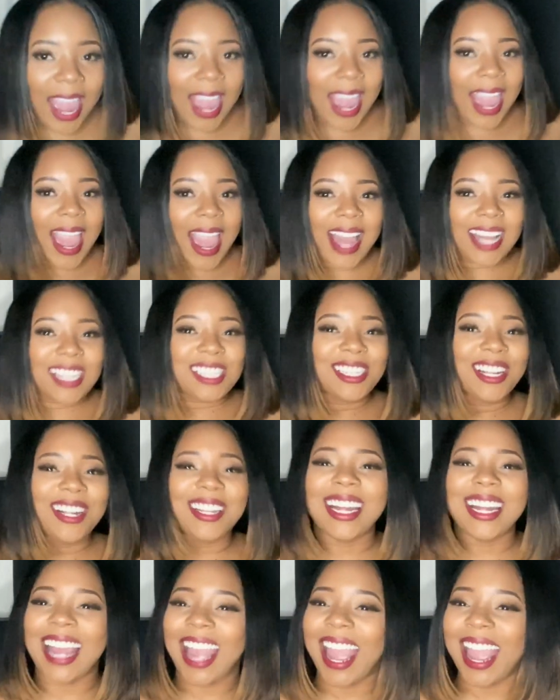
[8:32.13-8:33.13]
at
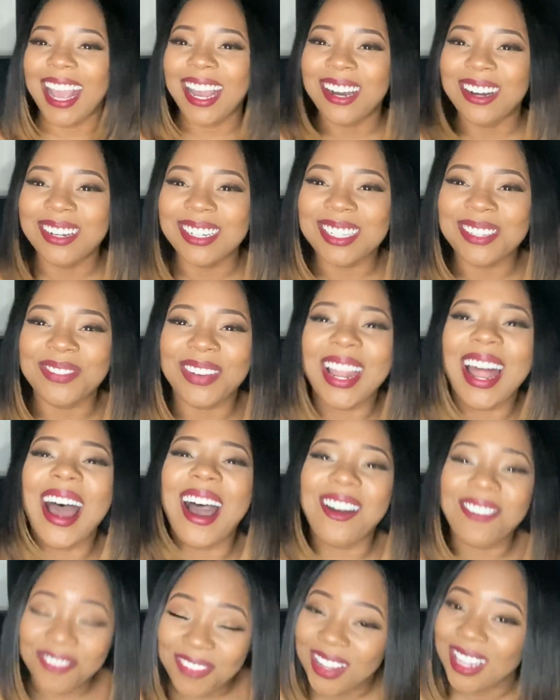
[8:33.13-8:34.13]
certain angles, but
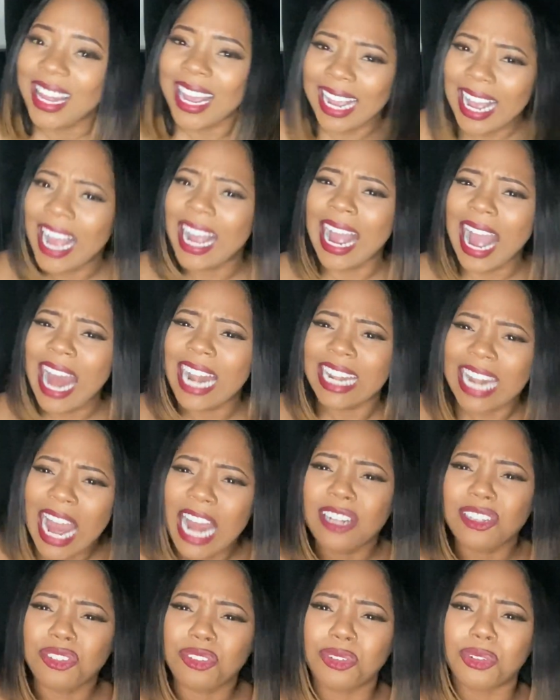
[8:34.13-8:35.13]
I feel like I got
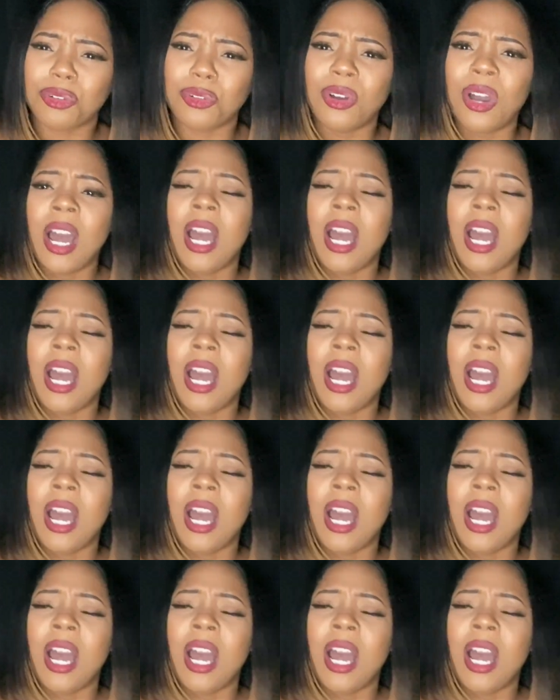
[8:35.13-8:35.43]
natural.